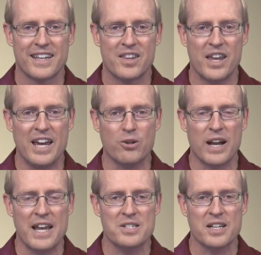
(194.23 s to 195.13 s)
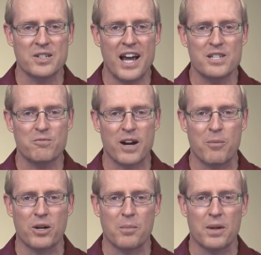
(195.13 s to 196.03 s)
The Android Async Task
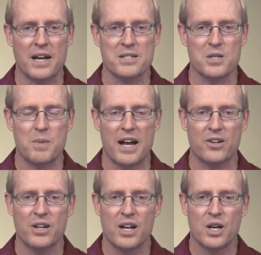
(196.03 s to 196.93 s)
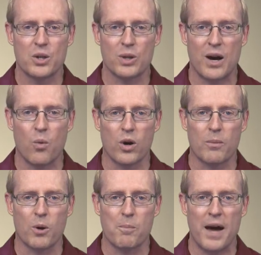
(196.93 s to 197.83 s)
Framework applies this pattern to allow one or
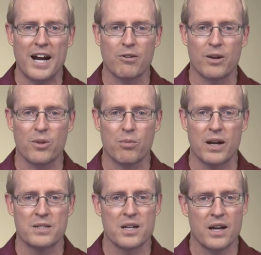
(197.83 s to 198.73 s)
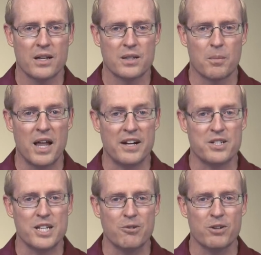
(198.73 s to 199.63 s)
more background threads to block
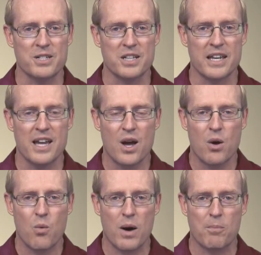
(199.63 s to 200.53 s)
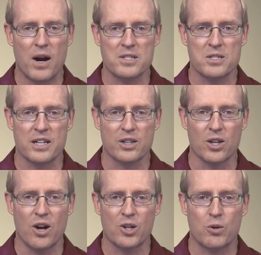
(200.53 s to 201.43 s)
synchronously while processing
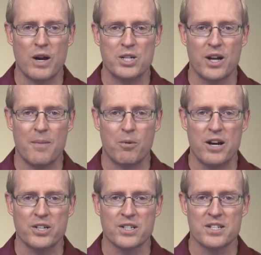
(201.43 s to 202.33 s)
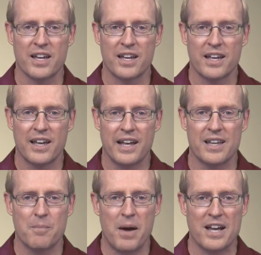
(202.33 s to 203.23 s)
long duration operations, and
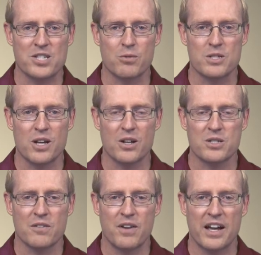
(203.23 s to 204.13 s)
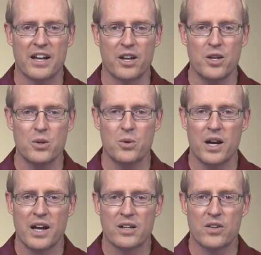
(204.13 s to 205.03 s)
then pass the results via a queue
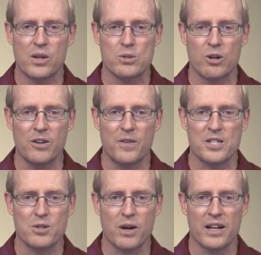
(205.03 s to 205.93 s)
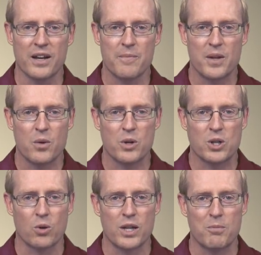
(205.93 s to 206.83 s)
to the user interface thread, which
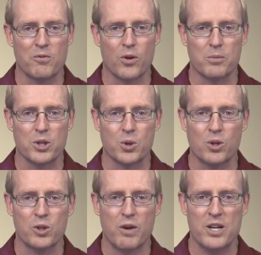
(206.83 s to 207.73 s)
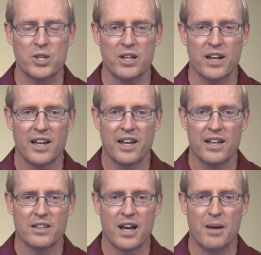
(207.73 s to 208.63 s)
only performs short duration,
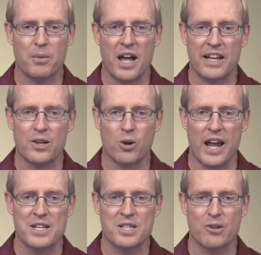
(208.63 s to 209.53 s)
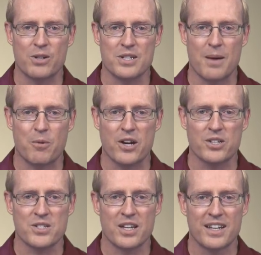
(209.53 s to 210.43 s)
non blocking, or asynchronous
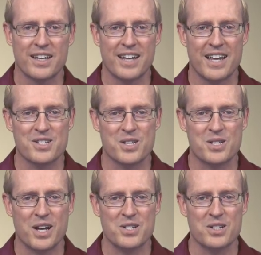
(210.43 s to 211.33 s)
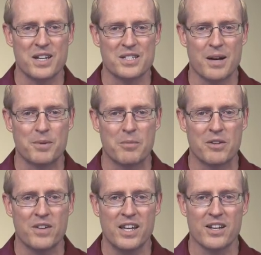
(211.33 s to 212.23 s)
operations, as discussed in these
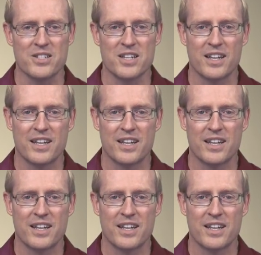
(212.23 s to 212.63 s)
upcoming videos.